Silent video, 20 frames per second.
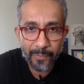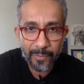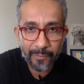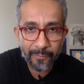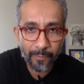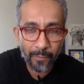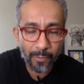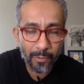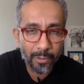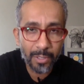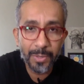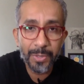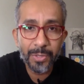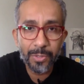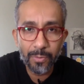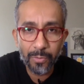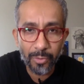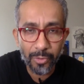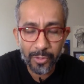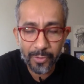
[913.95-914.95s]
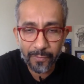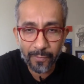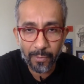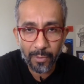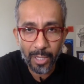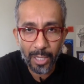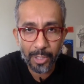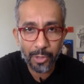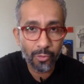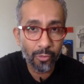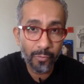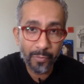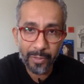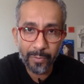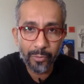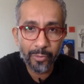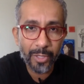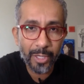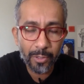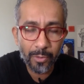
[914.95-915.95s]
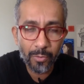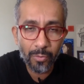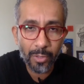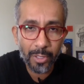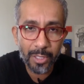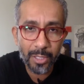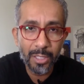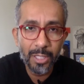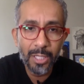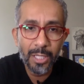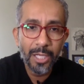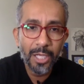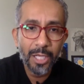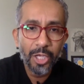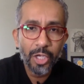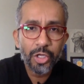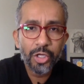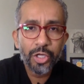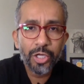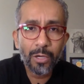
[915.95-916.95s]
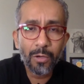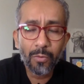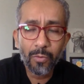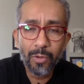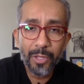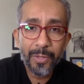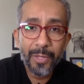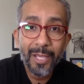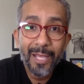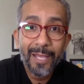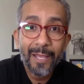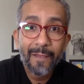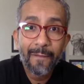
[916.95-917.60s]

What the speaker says: for consumers, for actual people that you want to share with.